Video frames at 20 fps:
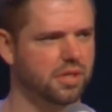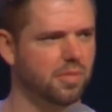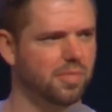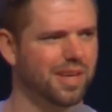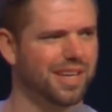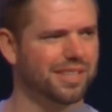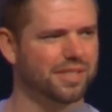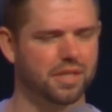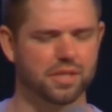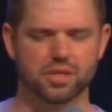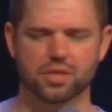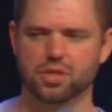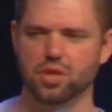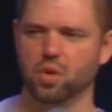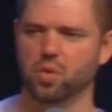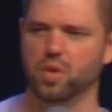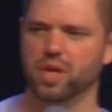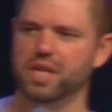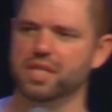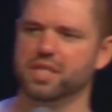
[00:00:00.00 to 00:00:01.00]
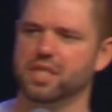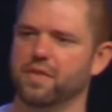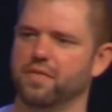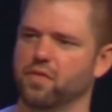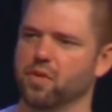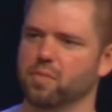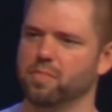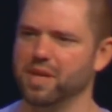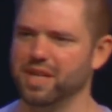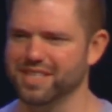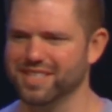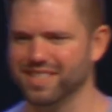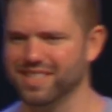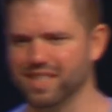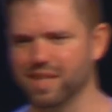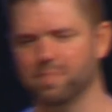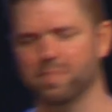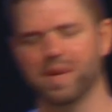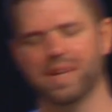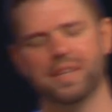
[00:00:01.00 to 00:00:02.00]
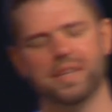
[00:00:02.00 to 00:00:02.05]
do because it's so easy for me to slip